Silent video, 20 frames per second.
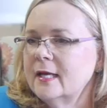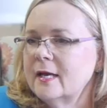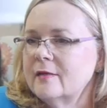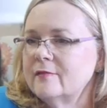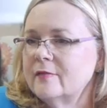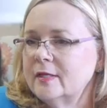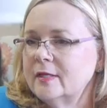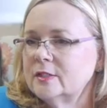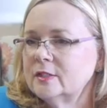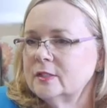
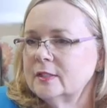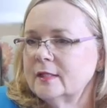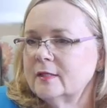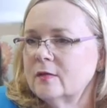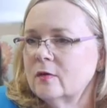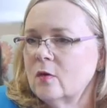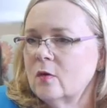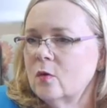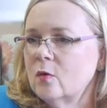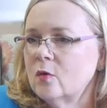Eventually, the
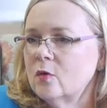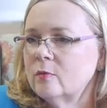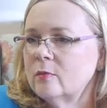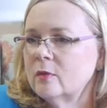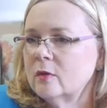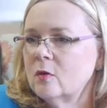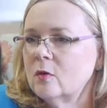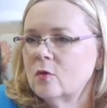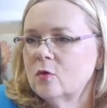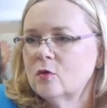horrible,
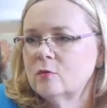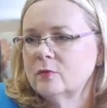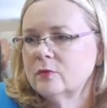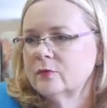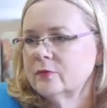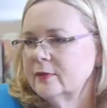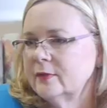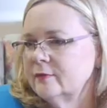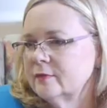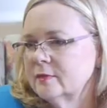horrible
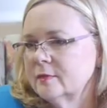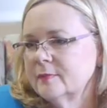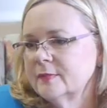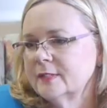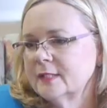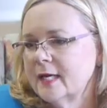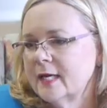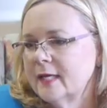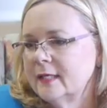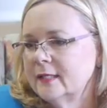grief
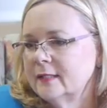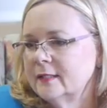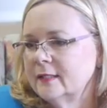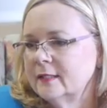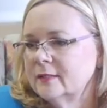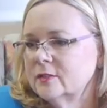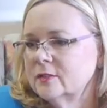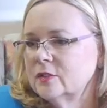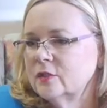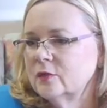subsided,
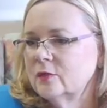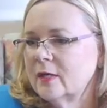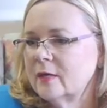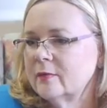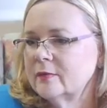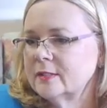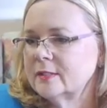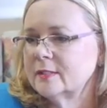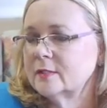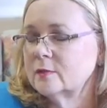and soon I
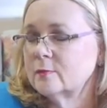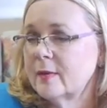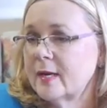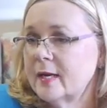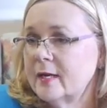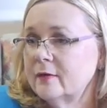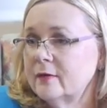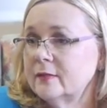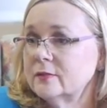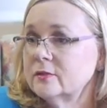was
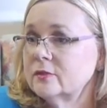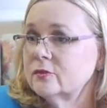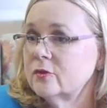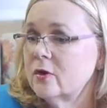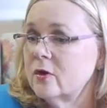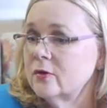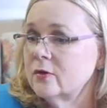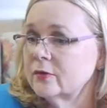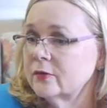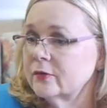inspired and
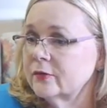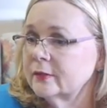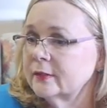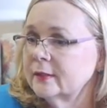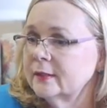stronger.